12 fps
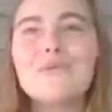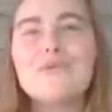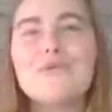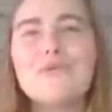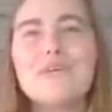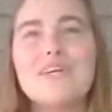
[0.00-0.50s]

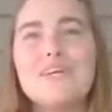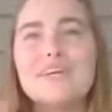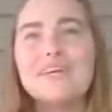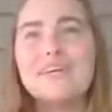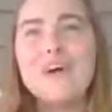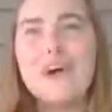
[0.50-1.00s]
When we
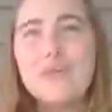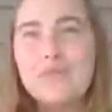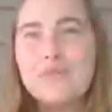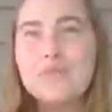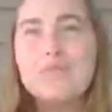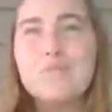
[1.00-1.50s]
are caught
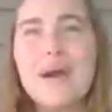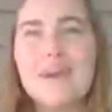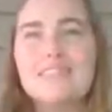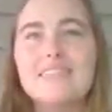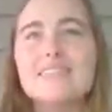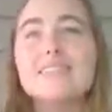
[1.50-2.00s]
up in the
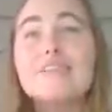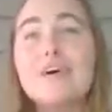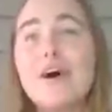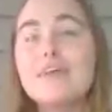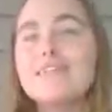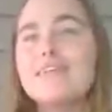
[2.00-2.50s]
mind and the
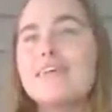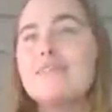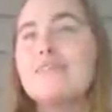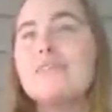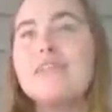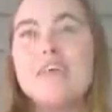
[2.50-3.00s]
thoughts
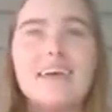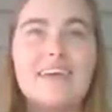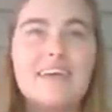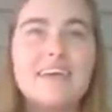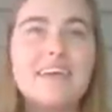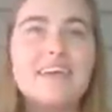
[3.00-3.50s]
and
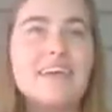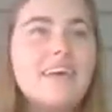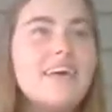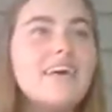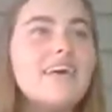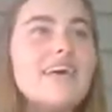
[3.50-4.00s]
planning,
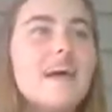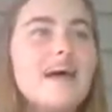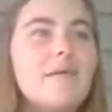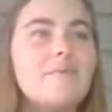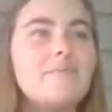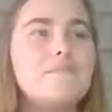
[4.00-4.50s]

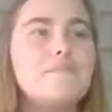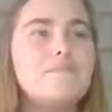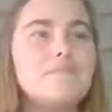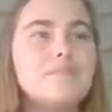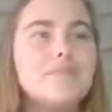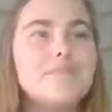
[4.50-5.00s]

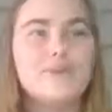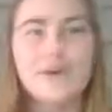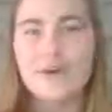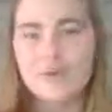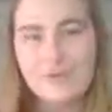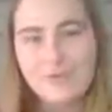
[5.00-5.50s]
it's
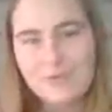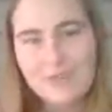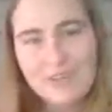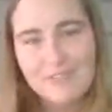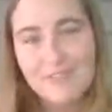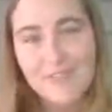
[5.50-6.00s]
harder to
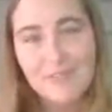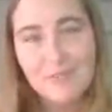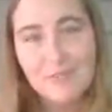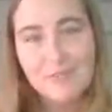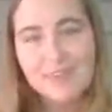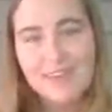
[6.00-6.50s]
be
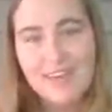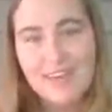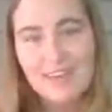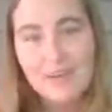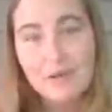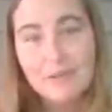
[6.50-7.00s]
available to
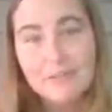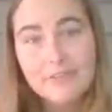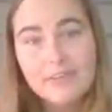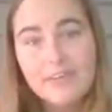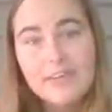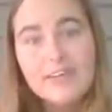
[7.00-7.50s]
that love.
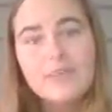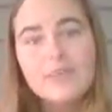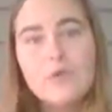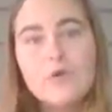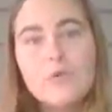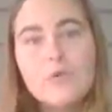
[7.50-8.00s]

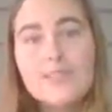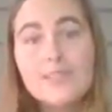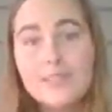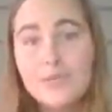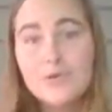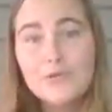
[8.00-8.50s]
So when we
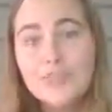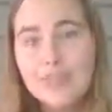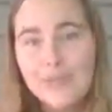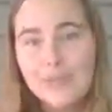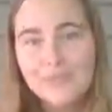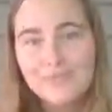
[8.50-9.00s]
slow
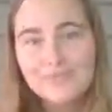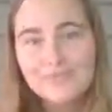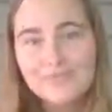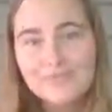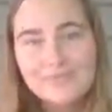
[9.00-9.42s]
down,